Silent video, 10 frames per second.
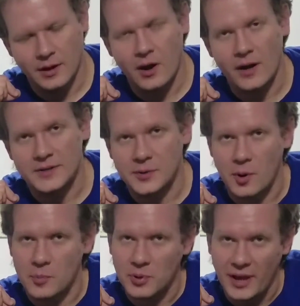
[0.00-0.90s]
Alright, so
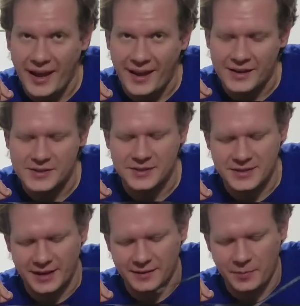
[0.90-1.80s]
our plan is to
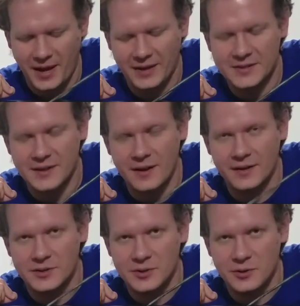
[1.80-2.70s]
take the
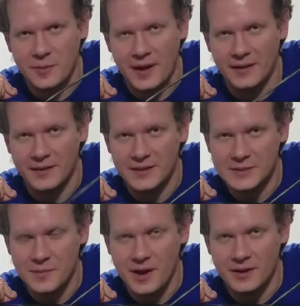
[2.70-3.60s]
Panasonic tube out of
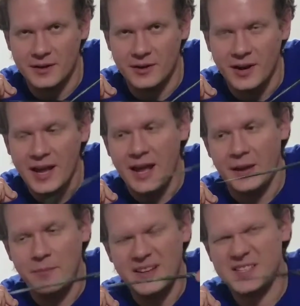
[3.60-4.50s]
this monitor
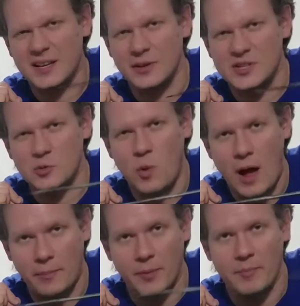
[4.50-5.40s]
and basically
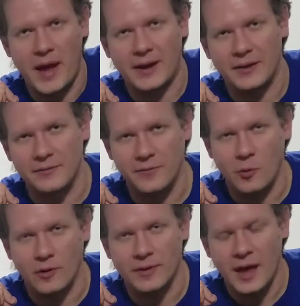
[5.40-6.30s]
swap them back and
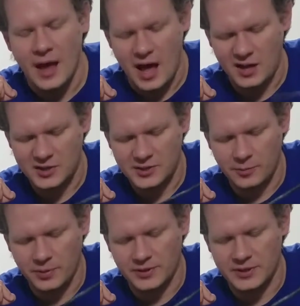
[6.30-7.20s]
forth. I'll
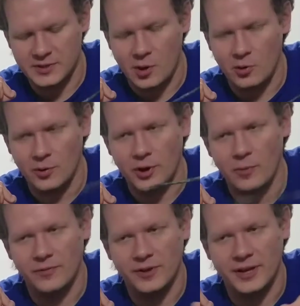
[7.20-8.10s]
still put this old one
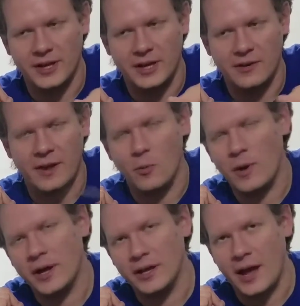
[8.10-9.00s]
hopefully in here, that
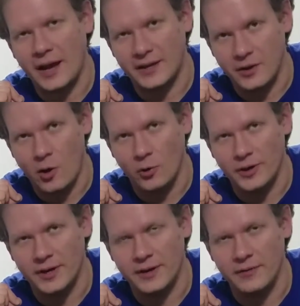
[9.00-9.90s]
way I can hold
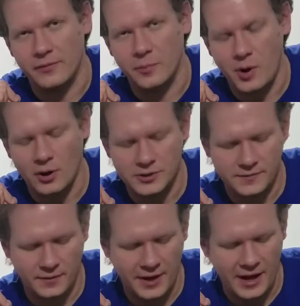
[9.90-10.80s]
it in there for parts
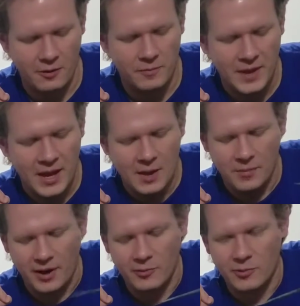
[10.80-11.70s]
for now.
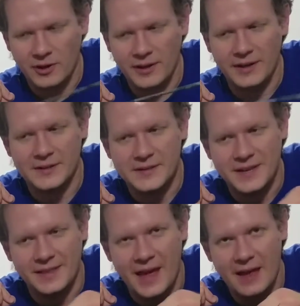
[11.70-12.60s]
But I'd really like to
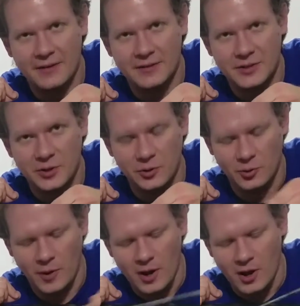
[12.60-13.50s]
see that
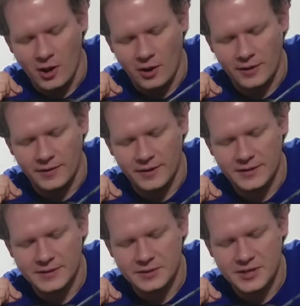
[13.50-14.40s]
tube on
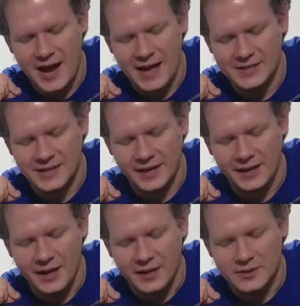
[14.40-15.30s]
this chassis
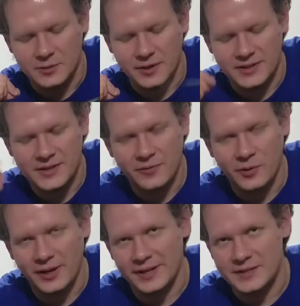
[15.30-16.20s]
so we can see if
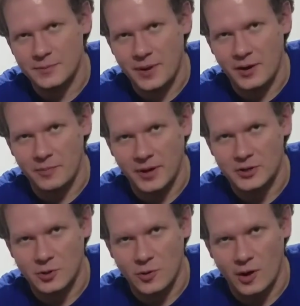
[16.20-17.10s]
we can get some better
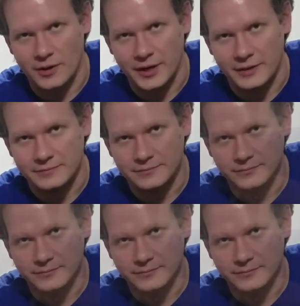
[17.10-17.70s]
picture quality.